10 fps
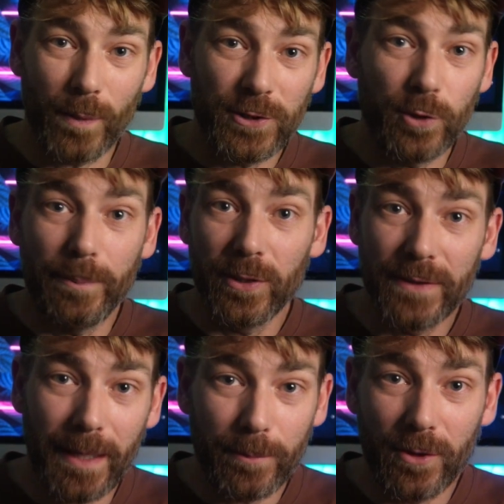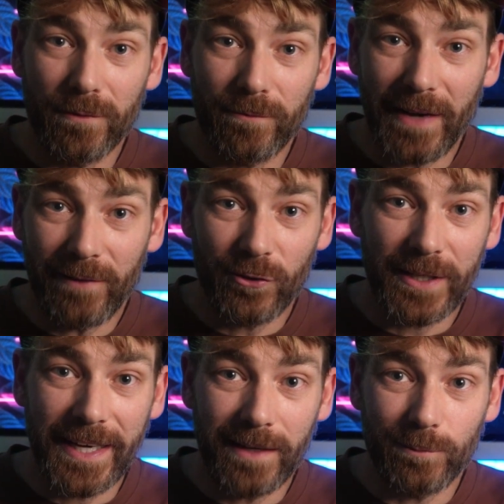Once you build up your
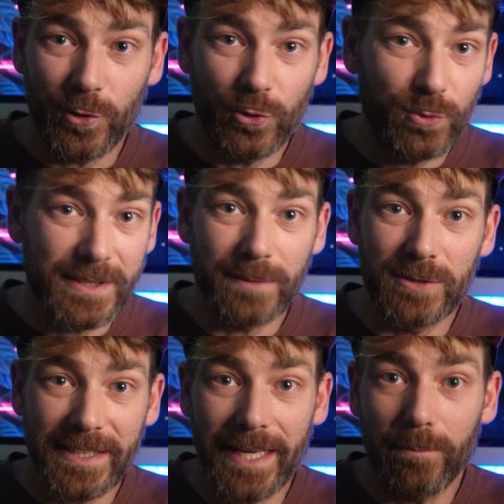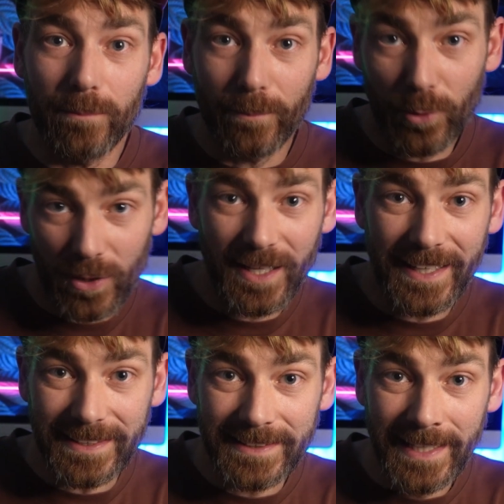Fiverr account, you seem to get more
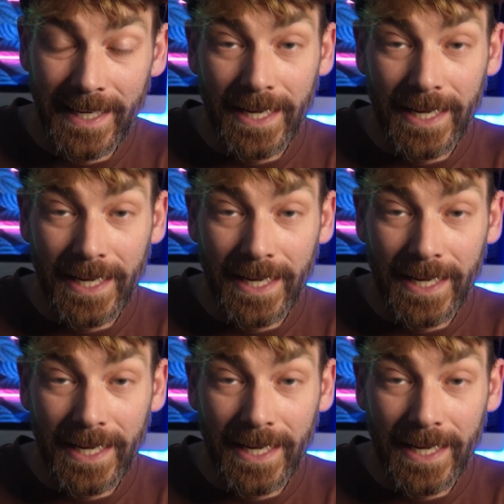clients.